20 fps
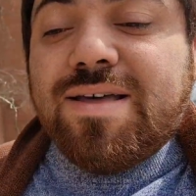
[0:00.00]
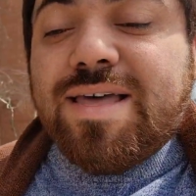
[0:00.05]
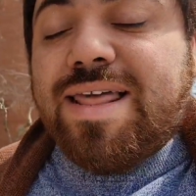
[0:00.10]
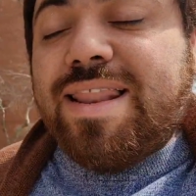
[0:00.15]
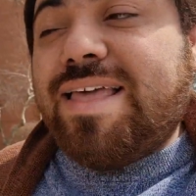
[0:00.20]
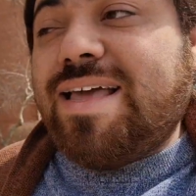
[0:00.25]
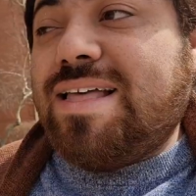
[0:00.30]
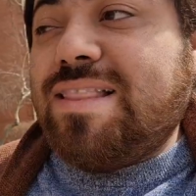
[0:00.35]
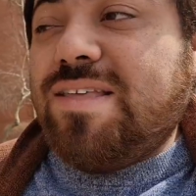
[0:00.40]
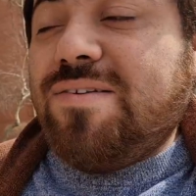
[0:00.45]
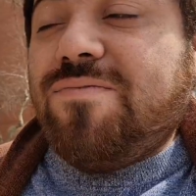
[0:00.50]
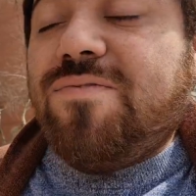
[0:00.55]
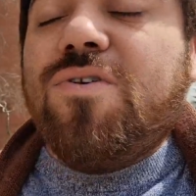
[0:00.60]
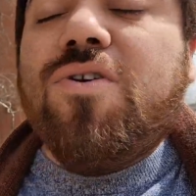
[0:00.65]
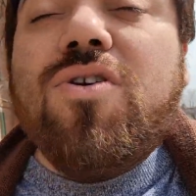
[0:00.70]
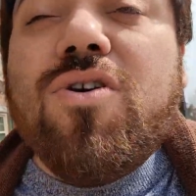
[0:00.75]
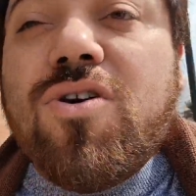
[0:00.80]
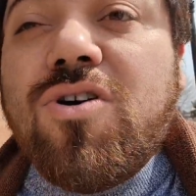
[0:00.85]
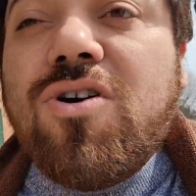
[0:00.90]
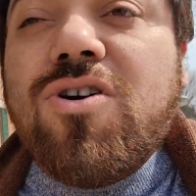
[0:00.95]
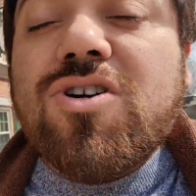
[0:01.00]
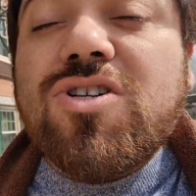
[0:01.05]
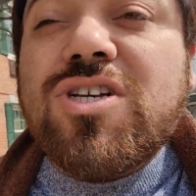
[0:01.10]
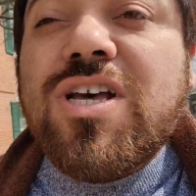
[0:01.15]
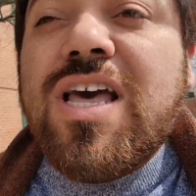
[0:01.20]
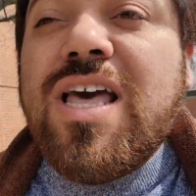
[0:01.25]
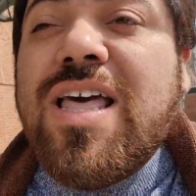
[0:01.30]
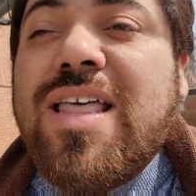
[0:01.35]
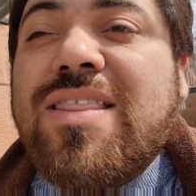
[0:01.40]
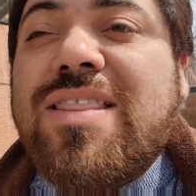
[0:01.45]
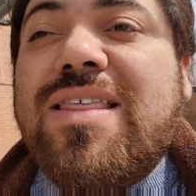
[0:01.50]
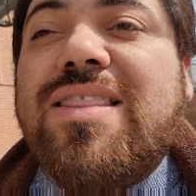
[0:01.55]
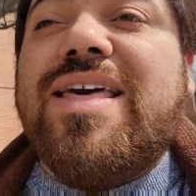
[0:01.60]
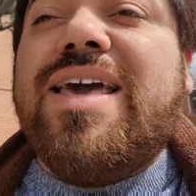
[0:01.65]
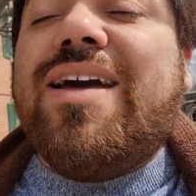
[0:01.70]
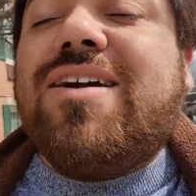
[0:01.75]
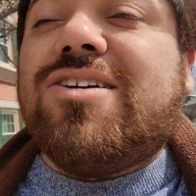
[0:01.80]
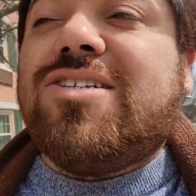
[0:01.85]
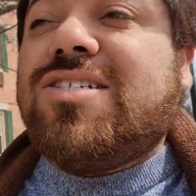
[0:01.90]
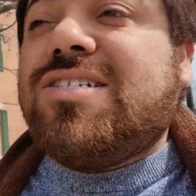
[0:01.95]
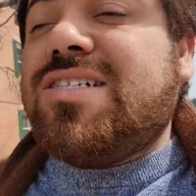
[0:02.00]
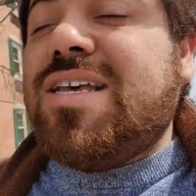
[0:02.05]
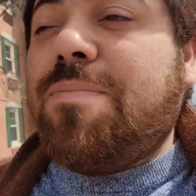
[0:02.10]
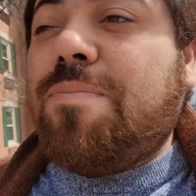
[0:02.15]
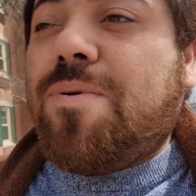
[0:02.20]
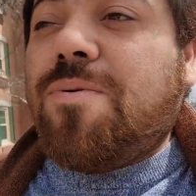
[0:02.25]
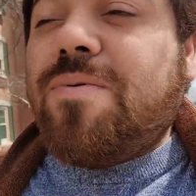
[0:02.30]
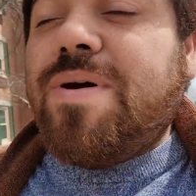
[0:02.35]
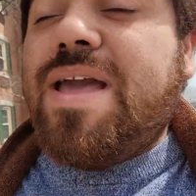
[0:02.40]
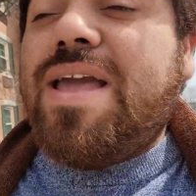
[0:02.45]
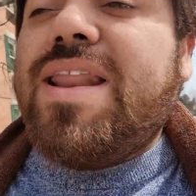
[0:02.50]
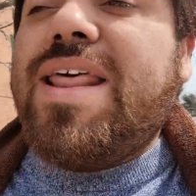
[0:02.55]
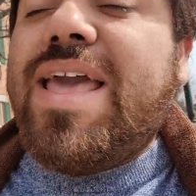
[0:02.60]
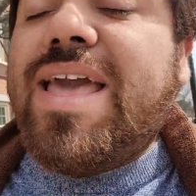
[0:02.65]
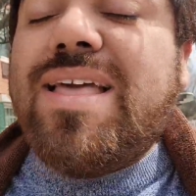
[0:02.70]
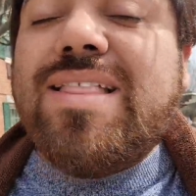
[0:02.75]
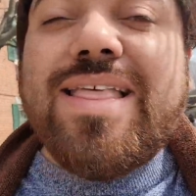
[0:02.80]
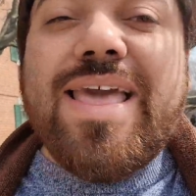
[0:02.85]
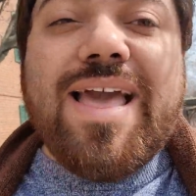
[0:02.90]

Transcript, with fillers: getting a divorce, that they are separating.